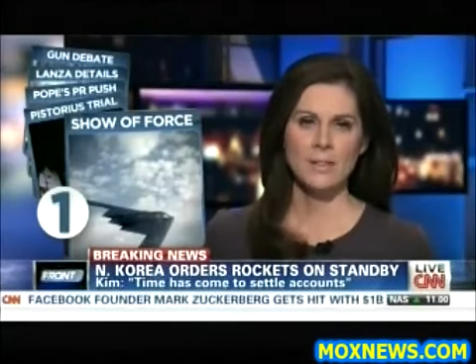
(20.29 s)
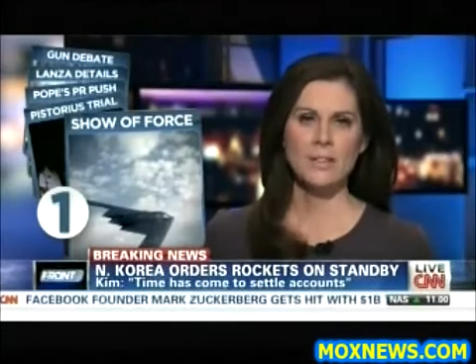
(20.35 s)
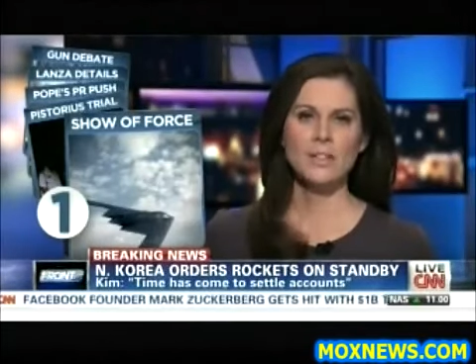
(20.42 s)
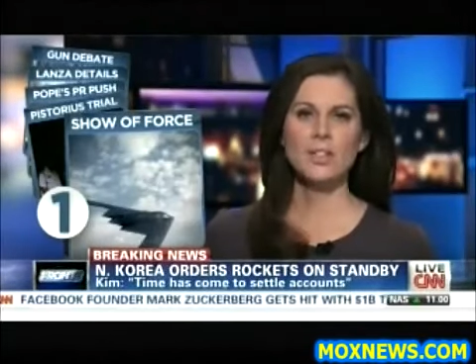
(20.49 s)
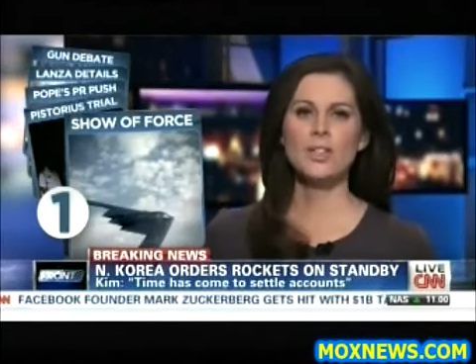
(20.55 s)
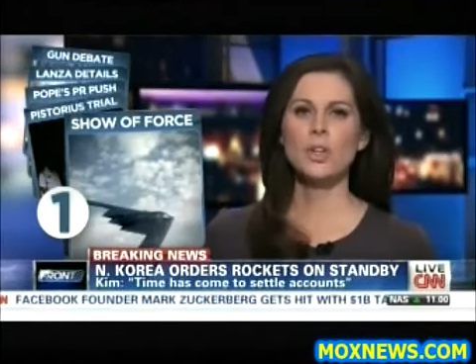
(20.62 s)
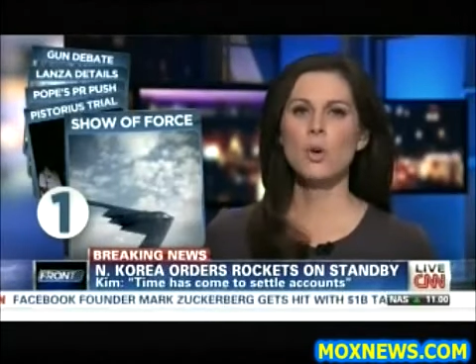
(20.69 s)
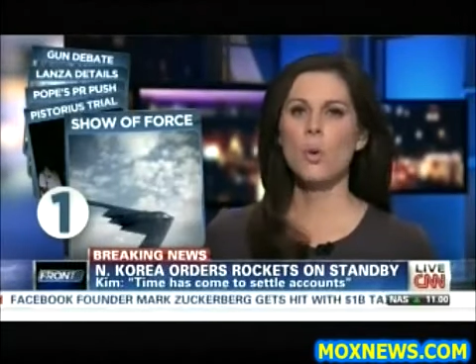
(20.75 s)

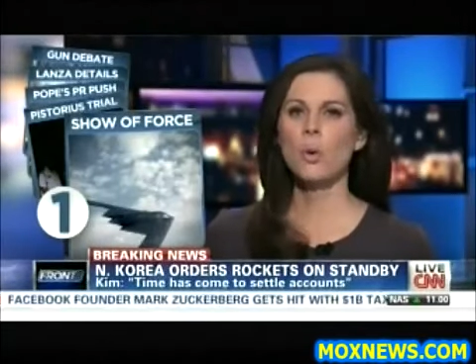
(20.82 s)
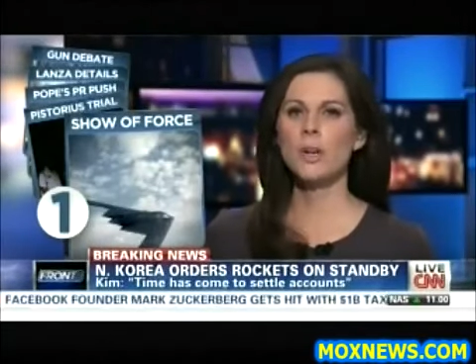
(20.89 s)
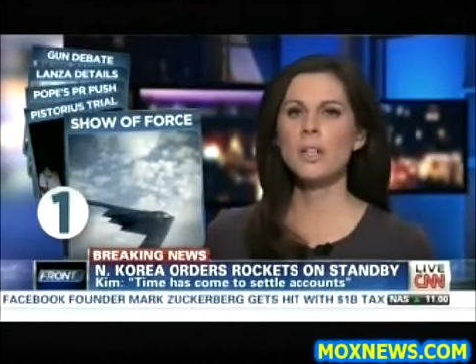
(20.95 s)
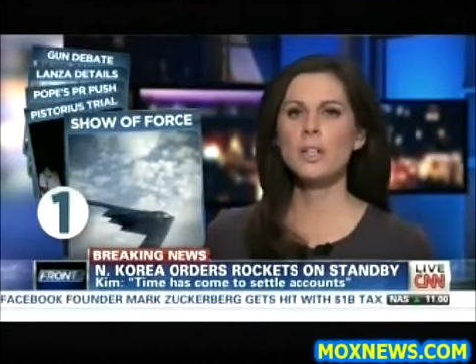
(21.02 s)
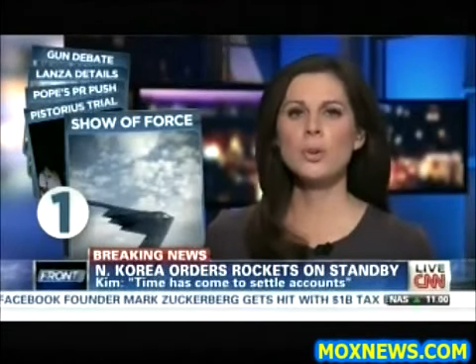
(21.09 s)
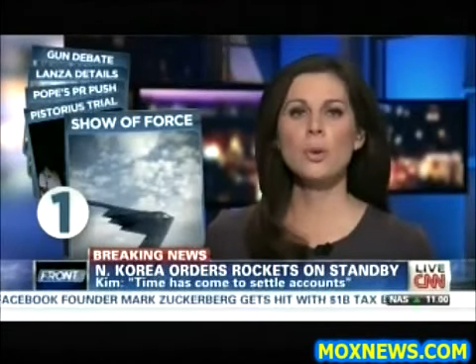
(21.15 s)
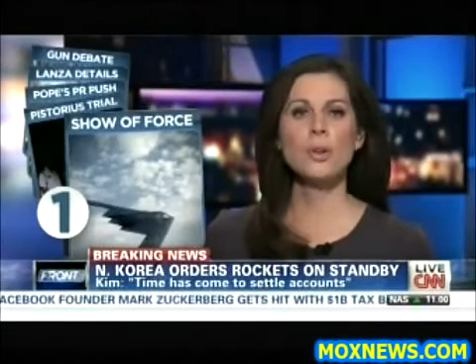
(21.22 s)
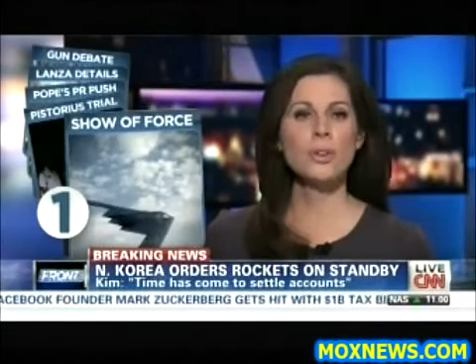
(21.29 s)
This is
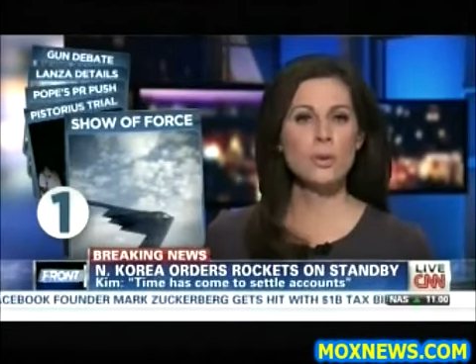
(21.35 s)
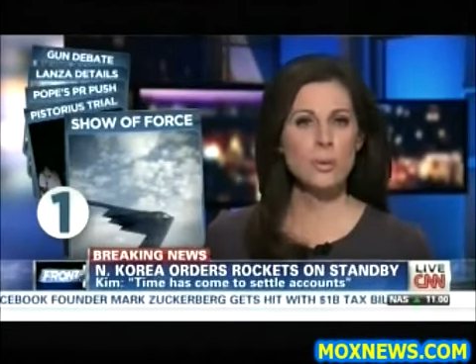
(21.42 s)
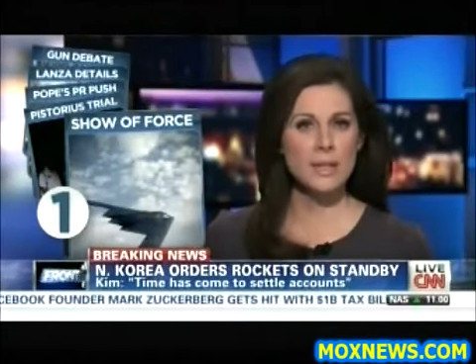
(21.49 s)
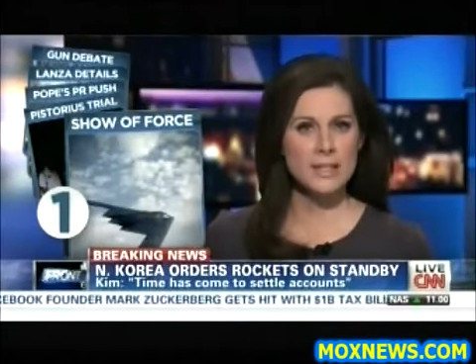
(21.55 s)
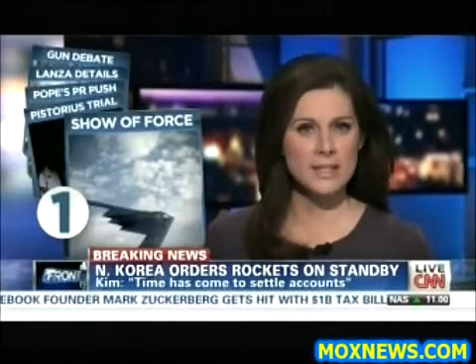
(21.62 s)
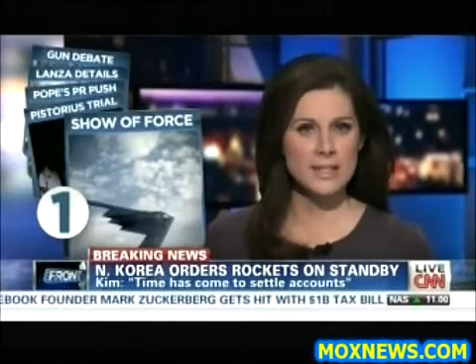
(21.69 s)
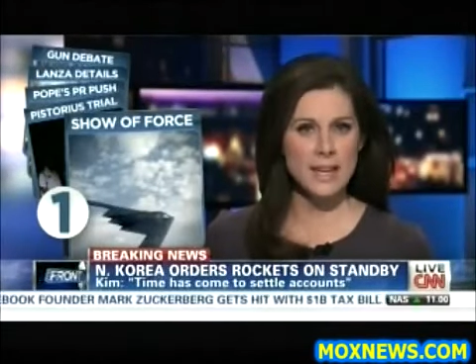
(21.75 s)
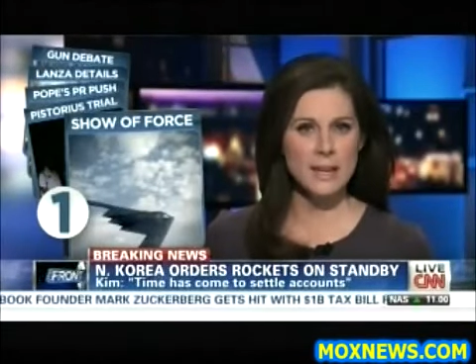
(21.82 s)
according to North
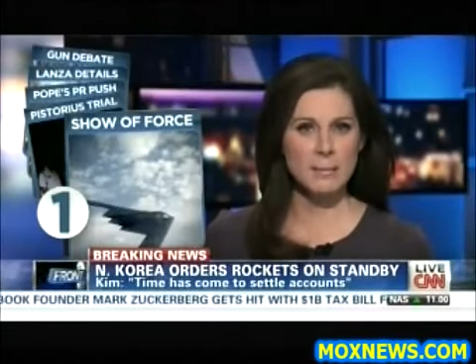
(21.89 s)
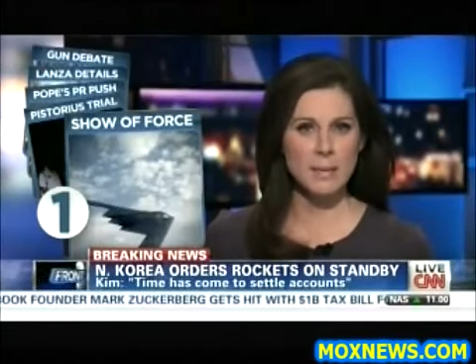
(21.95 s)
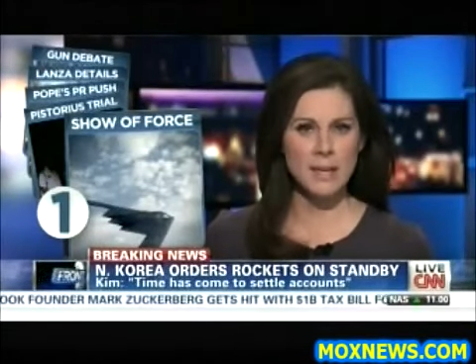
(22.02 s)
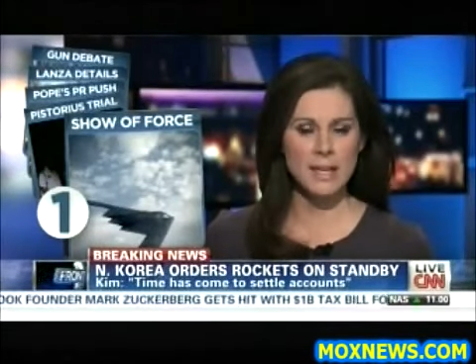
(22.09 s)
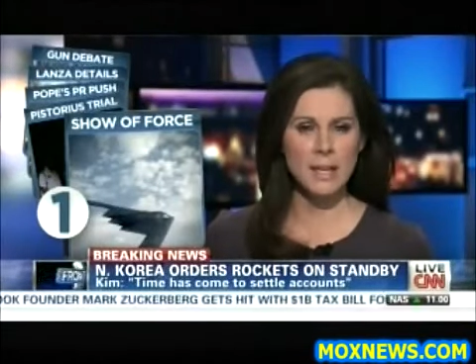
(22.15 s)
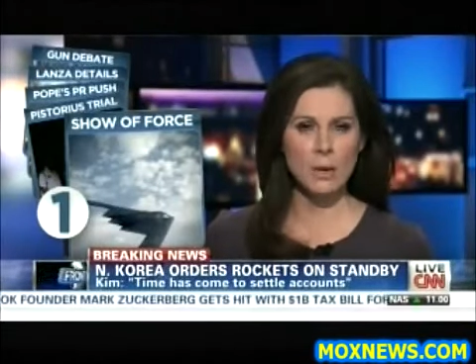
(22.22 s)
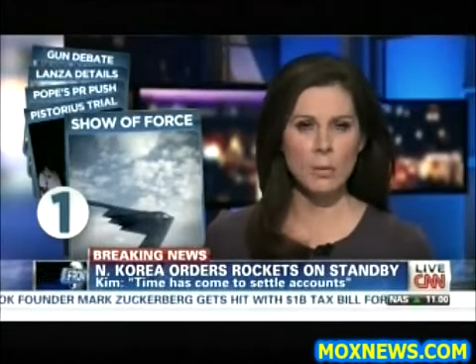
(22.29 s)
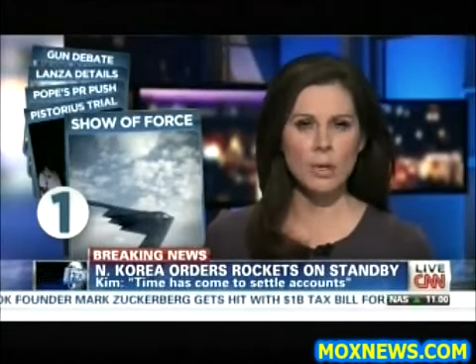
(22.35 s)
Korean state
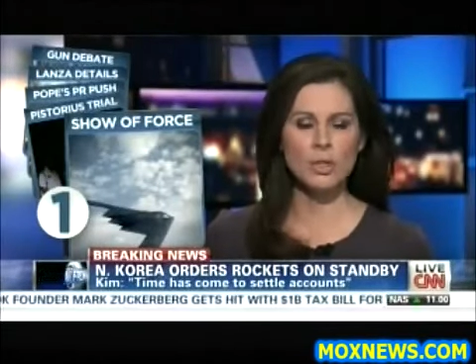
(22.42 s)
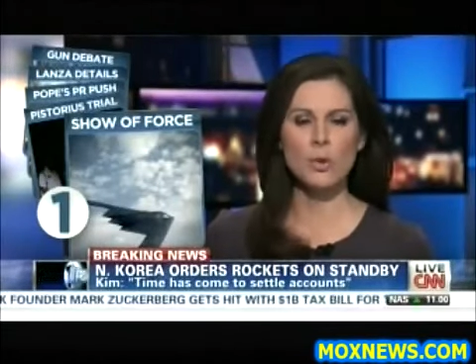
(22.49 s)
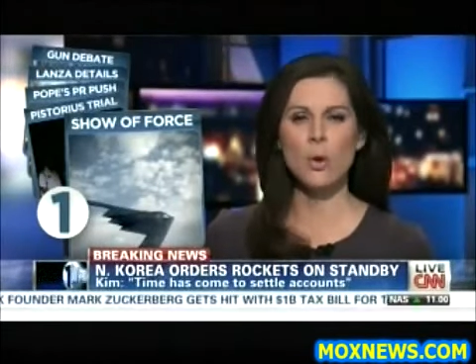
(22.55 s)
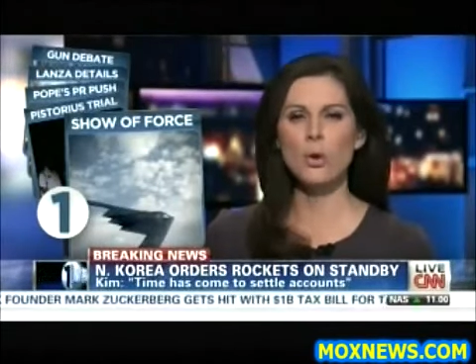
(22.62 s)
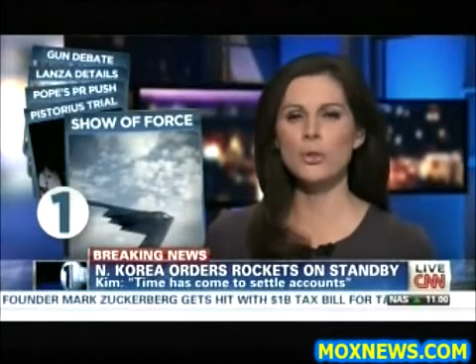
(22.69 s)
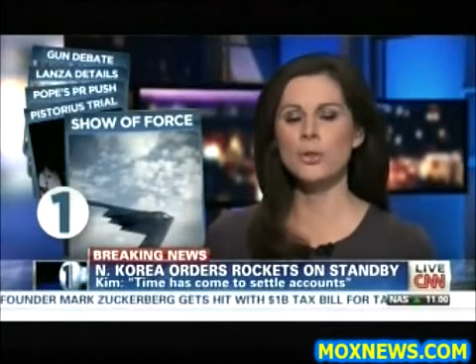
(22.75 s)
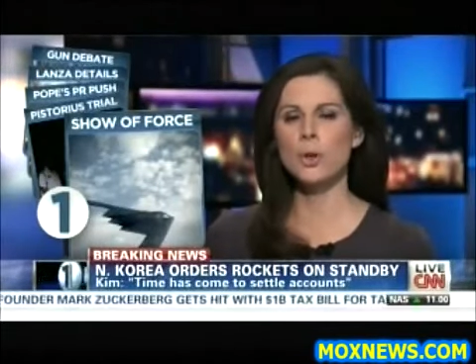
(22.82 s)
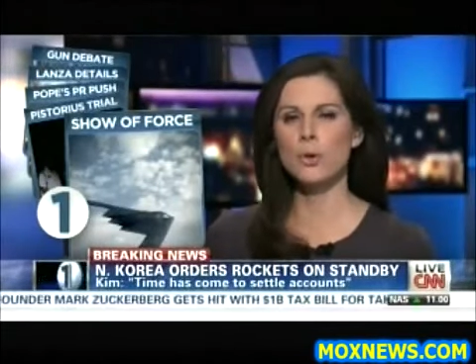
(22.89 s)
media, which
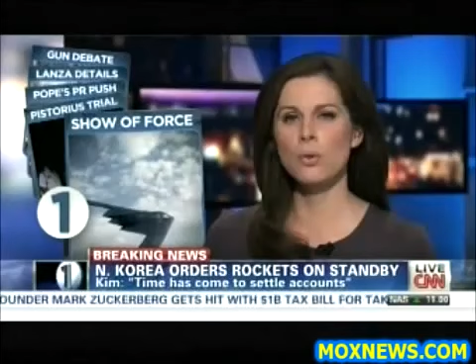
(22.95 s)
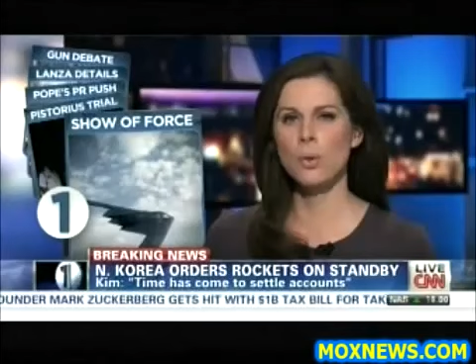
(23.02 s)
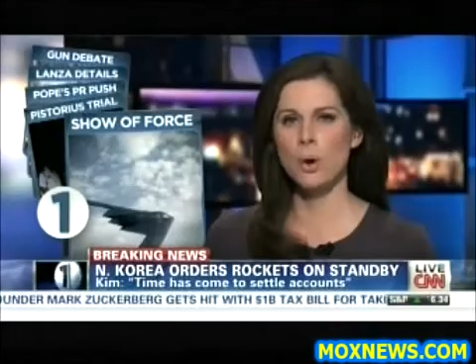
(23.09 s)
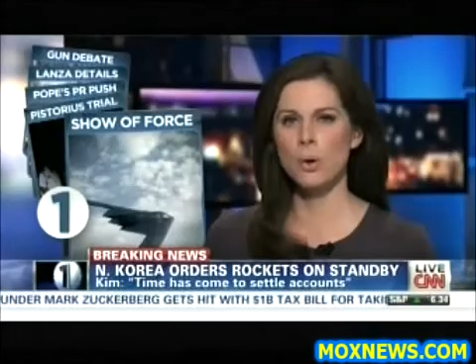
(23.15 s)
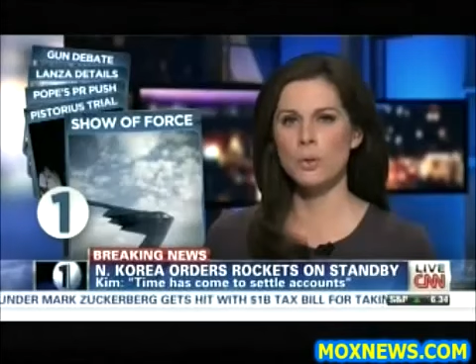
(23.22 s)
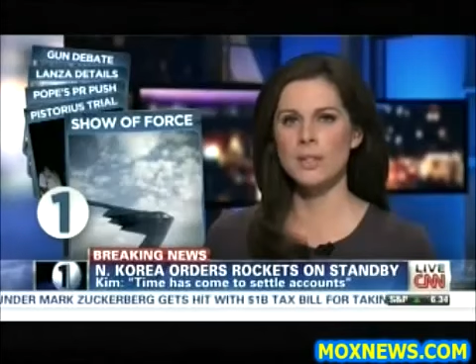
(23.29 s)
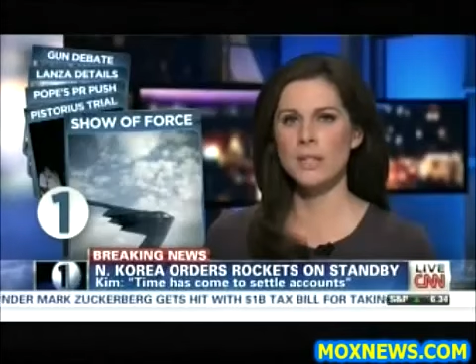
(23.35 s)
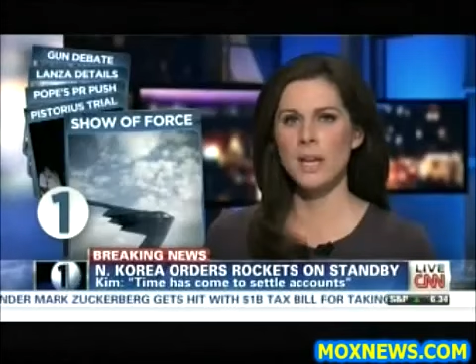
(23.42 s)
also
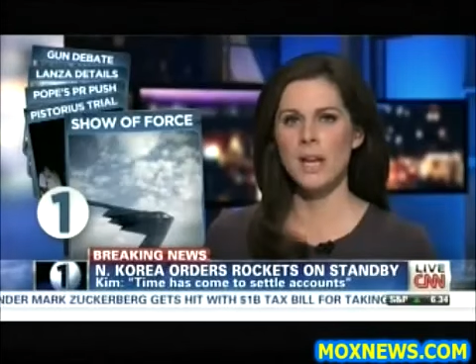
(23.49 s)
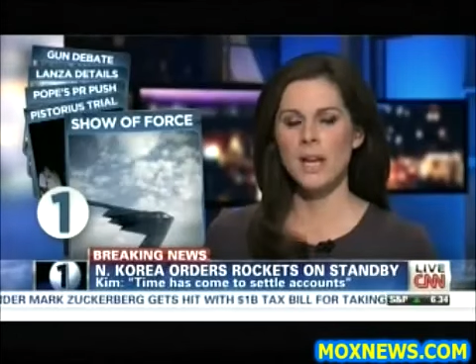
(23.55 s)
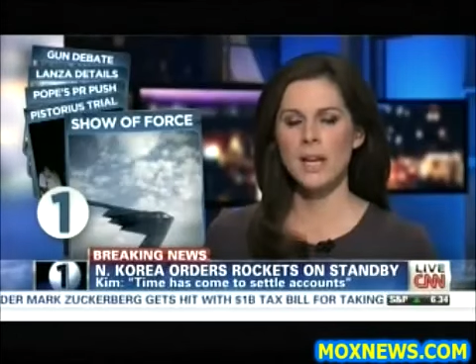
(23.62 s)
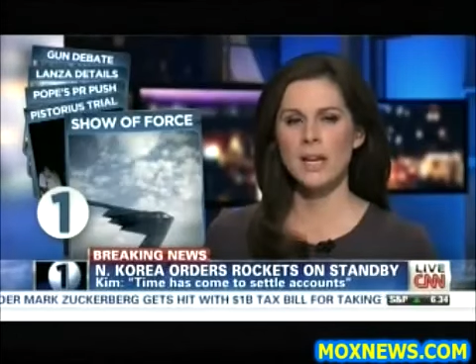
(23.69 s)
quotes